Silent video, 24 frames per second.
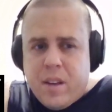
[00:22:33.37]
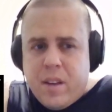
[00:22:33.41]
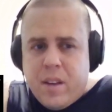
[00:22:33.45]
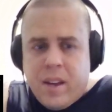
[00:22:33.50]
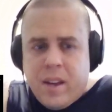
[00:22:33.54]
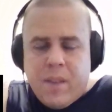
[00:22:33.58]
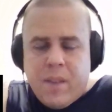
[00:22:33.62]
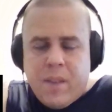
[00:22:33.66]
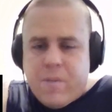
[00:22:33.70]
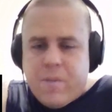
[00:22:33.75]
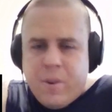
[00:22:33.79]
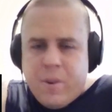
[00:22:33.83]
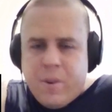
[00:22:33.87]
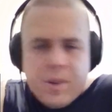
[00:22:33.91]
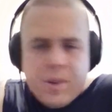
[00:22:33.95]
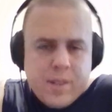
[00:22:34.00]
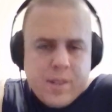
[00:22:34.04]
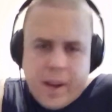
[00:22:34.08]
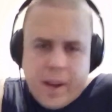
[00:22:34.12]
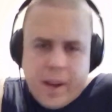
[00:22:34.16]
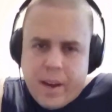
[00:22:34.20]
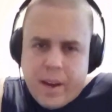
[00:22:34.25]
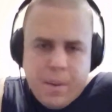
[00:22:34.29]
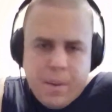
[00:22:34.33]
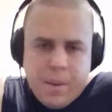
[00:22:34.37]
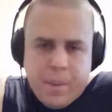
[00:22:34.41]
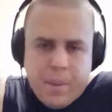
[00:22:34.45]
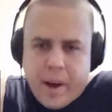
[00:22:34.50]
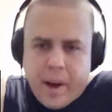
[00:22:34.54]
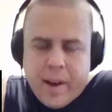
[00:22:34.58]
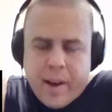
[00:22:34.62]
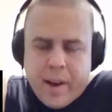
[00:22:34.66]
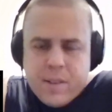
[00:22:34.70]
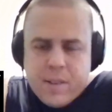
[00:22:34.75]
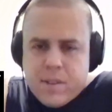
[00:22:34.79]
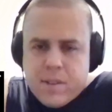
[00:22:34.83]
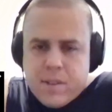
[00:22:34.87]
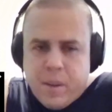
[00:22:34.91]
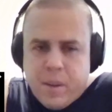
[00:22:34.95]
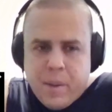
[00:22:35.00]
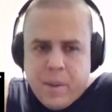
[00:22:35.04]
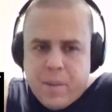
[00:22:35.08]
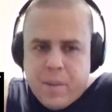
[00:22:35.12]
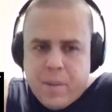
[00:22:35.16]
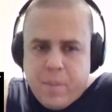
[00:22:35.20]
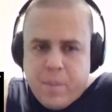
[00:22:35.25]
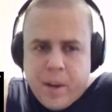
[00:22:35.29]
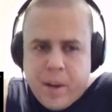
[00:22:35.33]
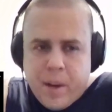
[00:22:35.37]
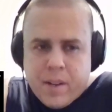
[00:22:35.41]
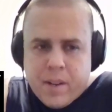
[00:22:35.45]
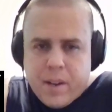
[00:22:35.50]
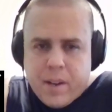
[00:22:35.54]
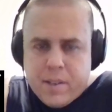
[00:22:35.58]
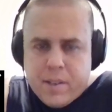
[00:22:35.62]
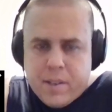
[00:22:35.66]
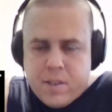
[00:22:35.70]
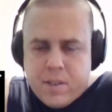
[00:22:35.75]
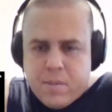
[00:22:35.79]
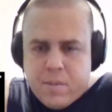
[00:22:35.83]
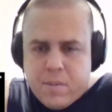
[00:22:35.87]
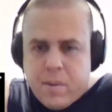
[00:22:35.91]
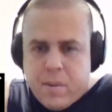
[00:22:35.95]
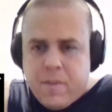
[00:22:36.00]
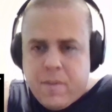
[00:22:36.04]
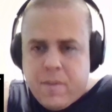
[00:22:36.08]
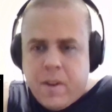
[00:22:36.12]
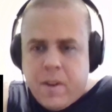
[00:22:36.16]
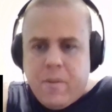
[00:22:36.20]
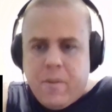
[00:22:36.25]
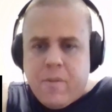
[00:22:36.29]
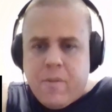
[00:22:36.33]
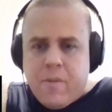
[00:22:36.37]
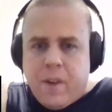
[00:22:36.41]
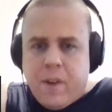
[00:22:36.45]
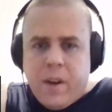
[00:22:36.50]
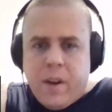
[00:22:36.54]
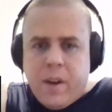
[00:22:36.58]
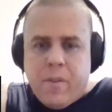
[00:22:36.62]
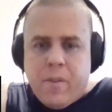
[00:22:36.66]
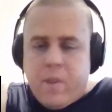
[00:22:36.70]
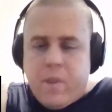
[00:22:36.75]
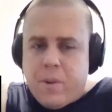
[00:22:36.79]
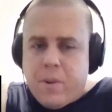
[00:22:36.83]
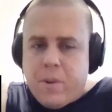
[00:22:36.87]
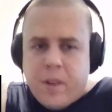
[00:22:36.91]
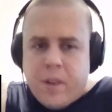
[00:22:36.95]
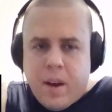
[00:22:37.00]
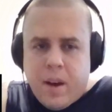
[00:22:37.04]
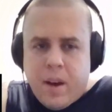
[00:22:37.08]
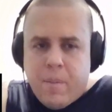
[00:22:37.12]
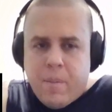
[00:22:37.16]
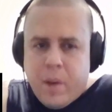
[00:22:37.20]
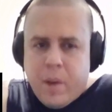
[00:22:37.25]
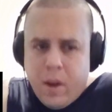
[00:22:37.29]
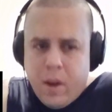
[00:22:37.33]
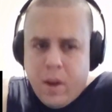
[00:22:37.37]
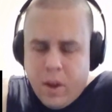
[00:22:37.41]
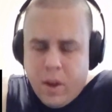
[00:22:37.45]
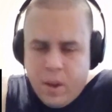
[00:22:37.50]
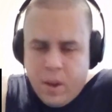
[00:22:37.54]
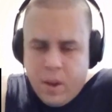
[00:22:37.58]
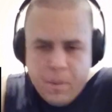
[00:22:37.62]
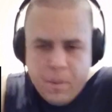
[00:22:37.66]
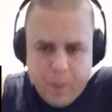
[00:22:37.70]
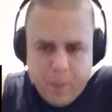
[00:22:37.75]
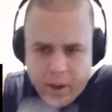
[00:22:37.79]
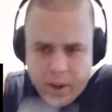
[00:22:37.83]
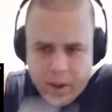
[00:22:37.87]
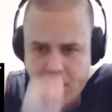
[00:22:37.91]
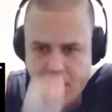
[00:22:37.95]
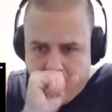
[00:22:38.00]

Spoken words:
And of course, I am biased. I mean, Mike Tyson's my favorite fighter of all time. But